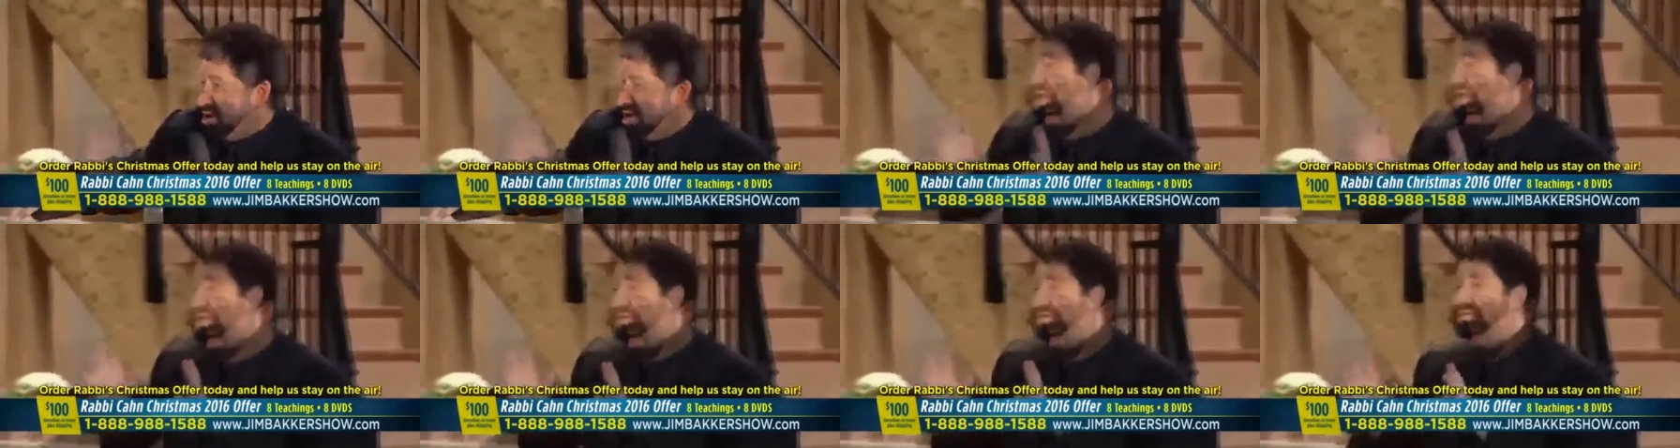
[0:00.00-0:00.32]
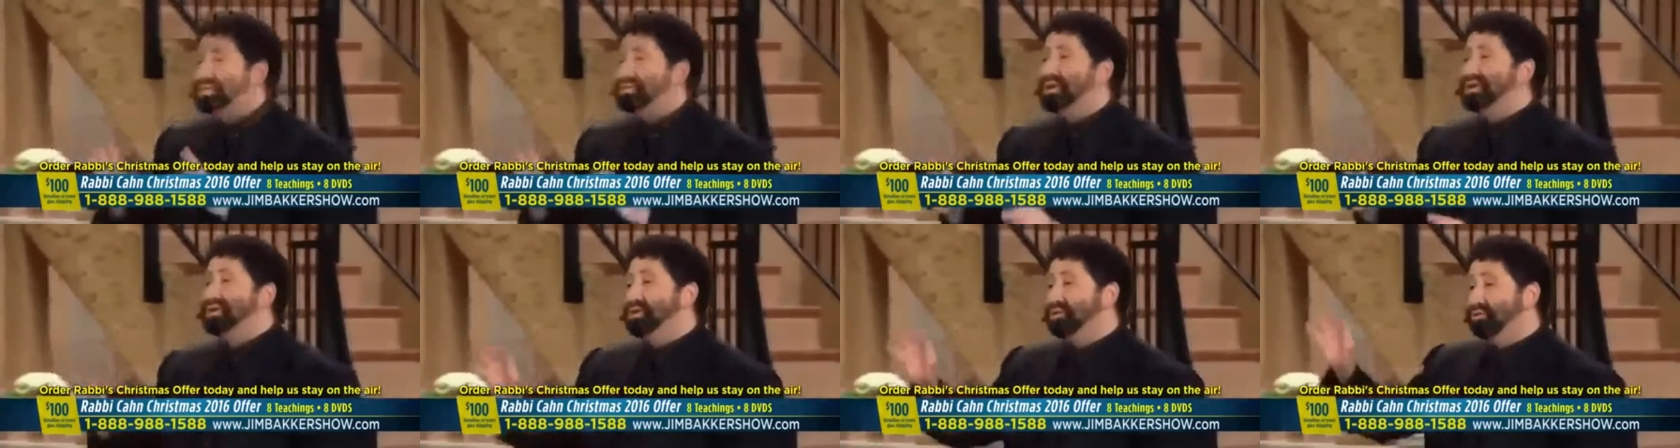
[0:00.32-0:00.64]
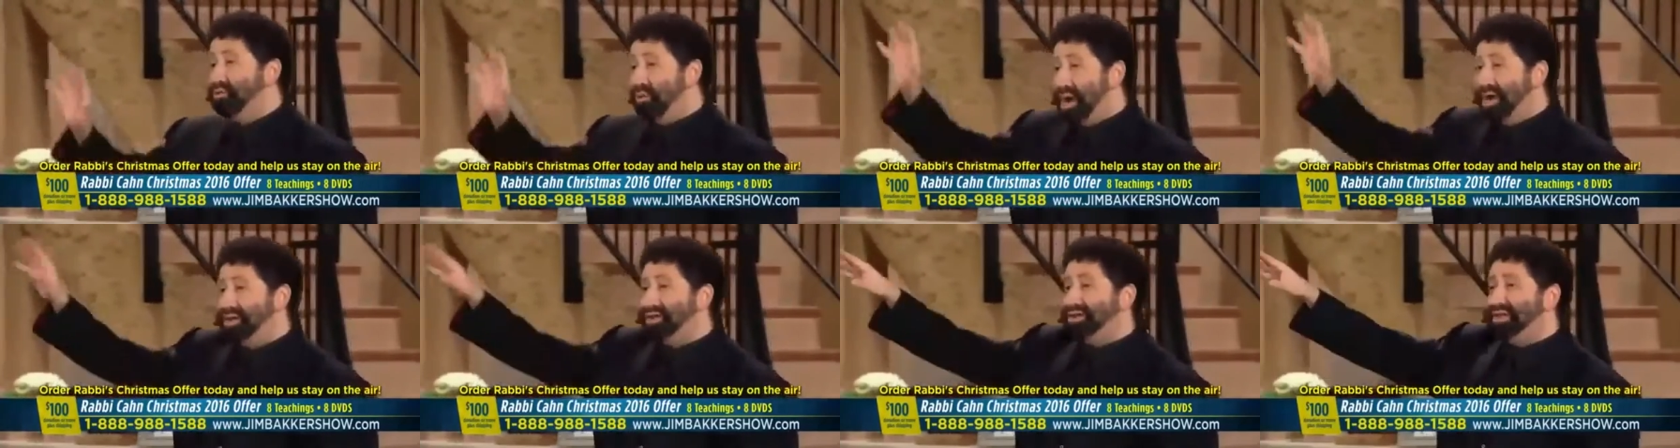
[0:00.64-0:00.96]
God says, okay, you
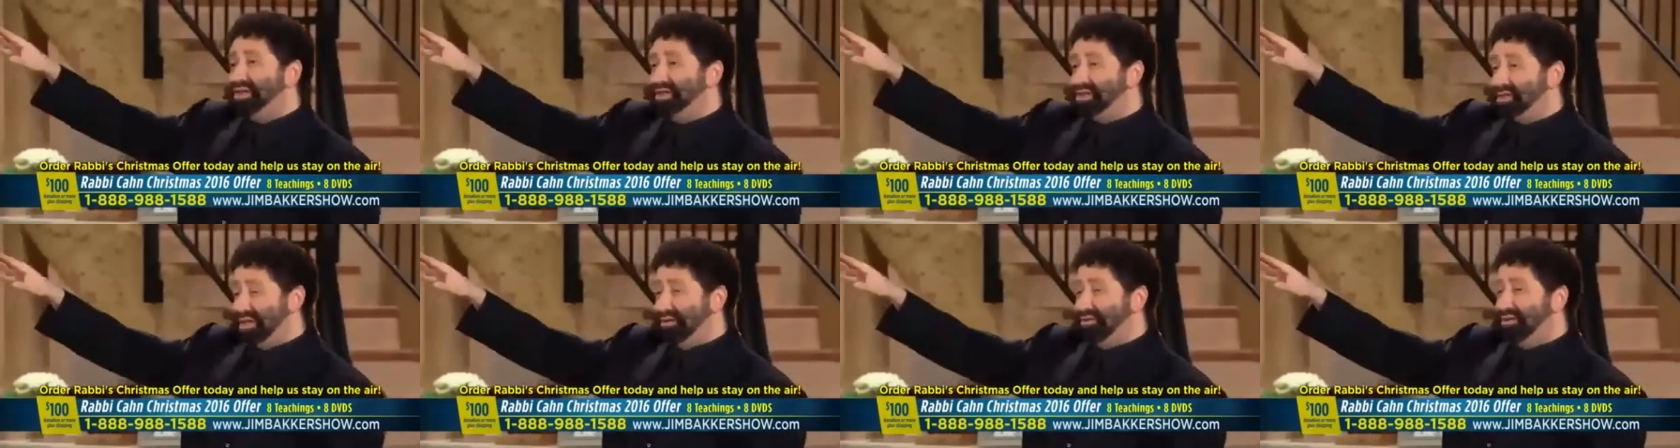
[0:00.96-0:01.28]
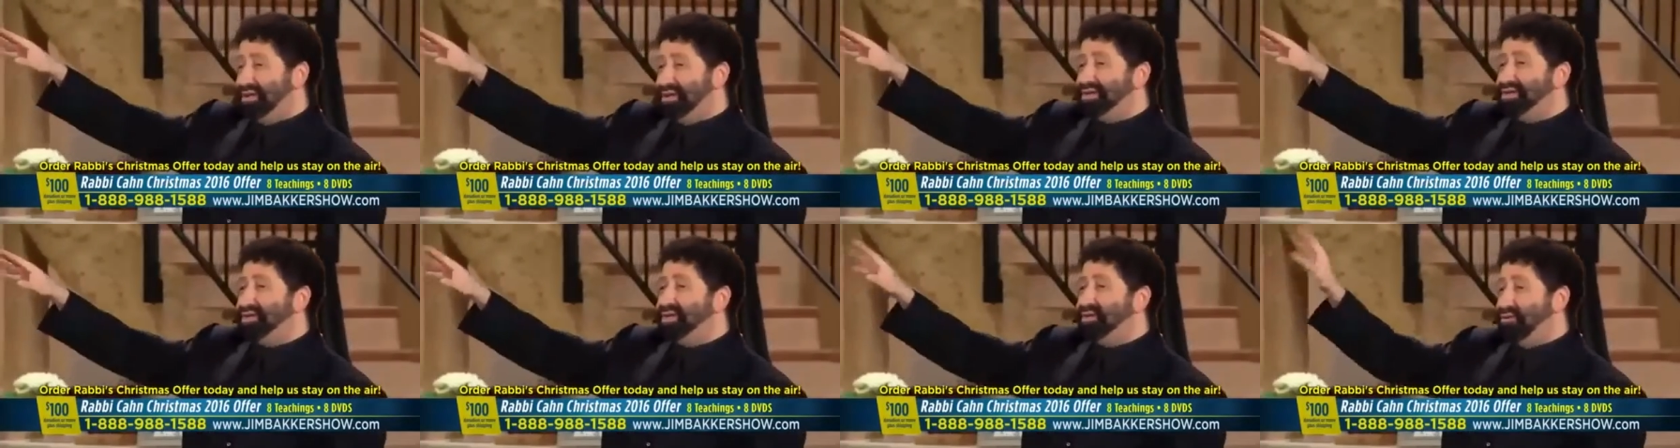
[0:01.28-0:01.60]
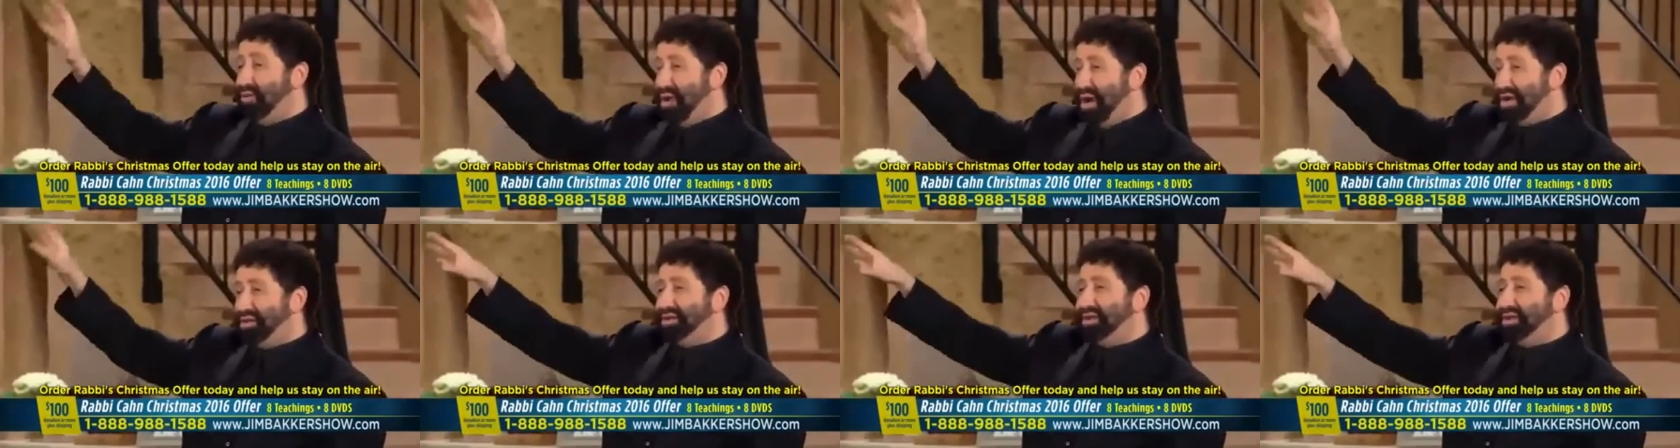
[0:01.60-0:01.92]
want the Assyrians? You
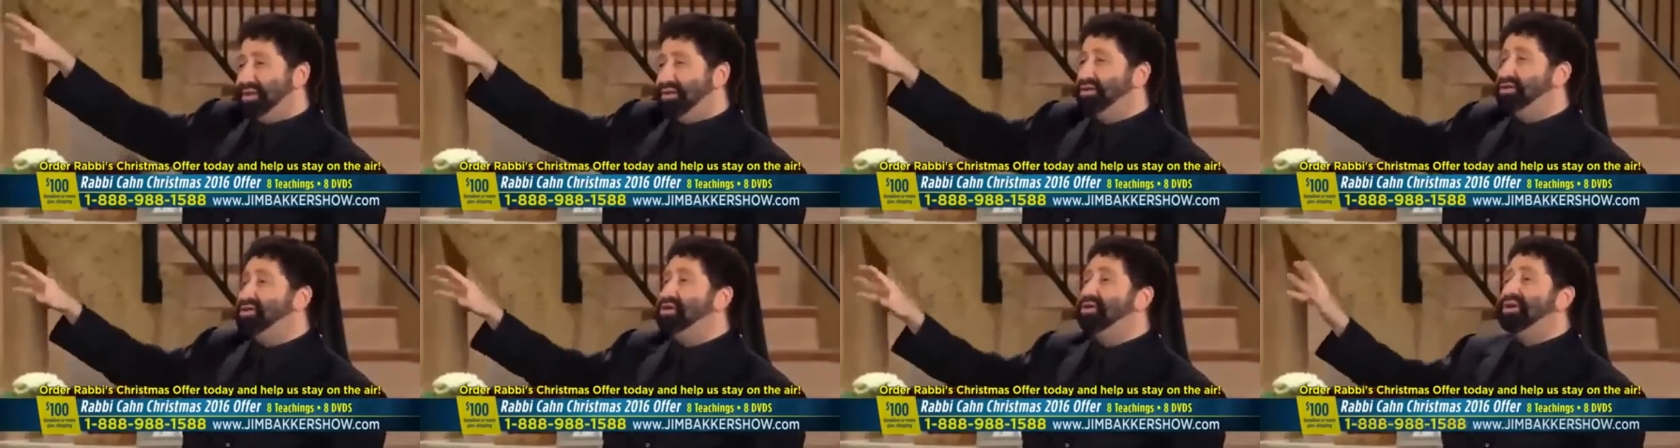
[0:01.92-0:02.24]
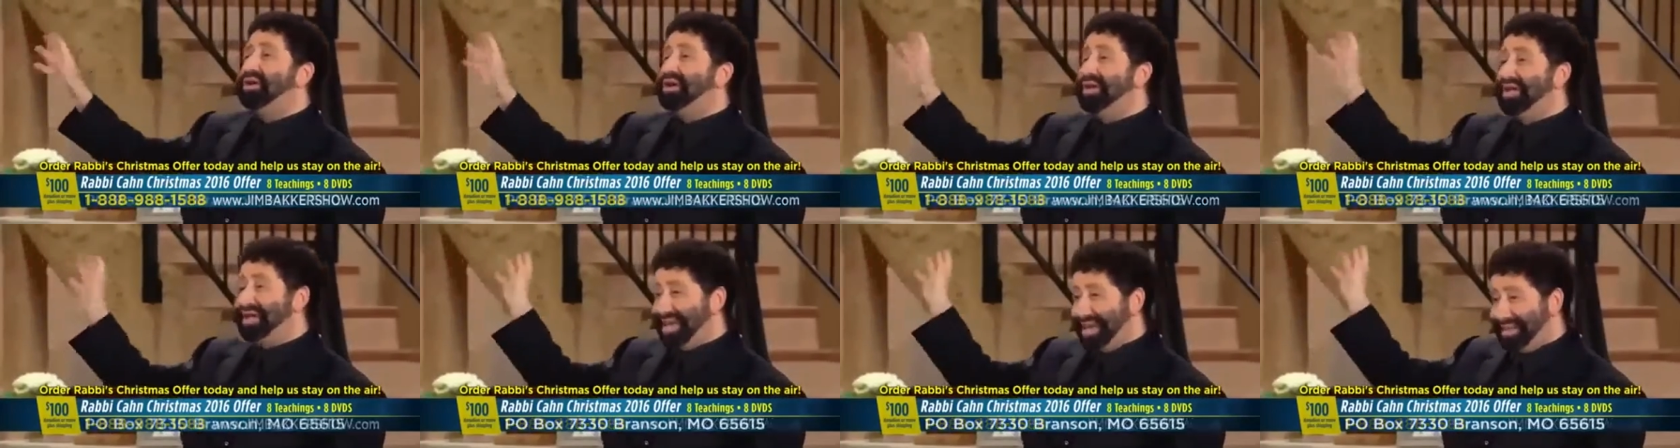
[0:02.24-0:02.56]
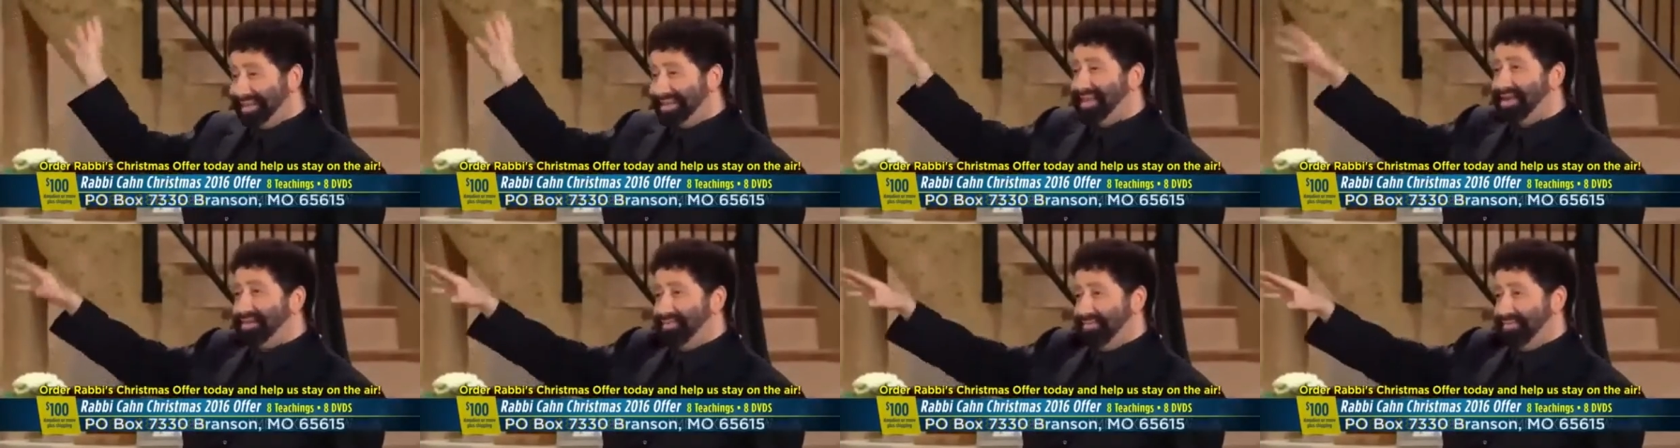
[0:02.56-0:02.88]
want their? You're going to
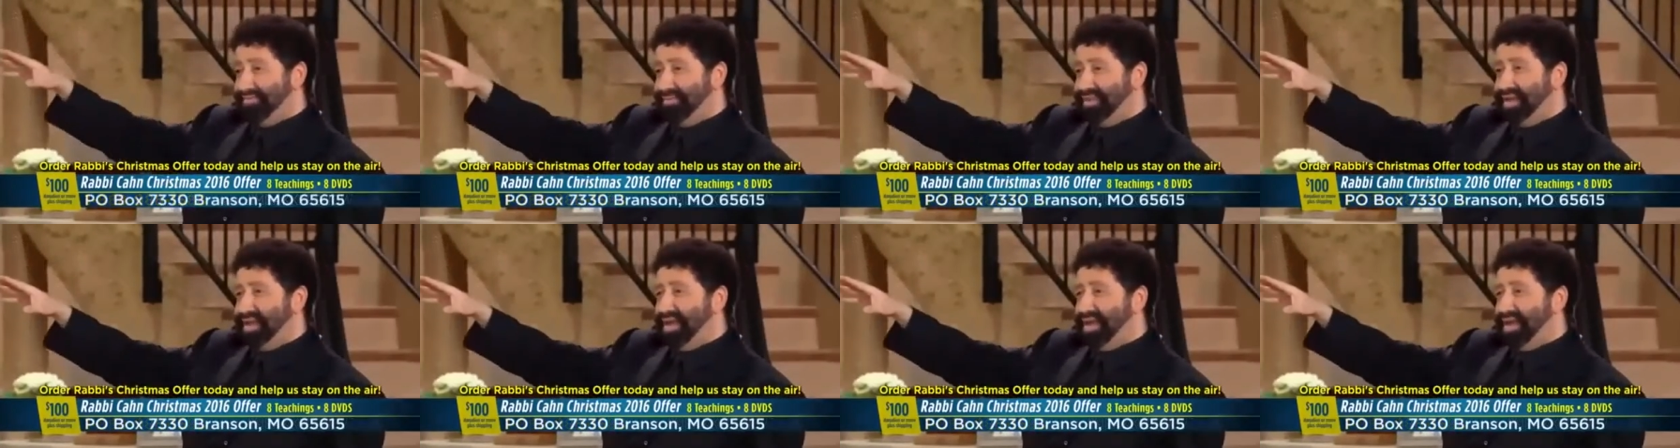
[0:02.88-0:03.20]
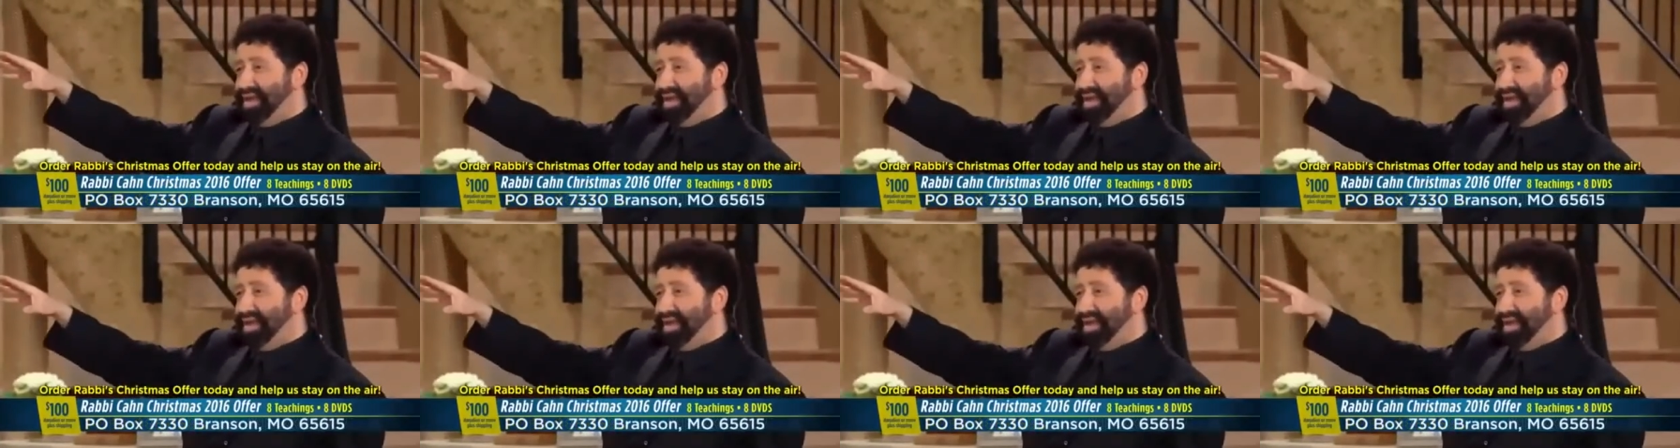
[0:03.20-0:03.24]
get them.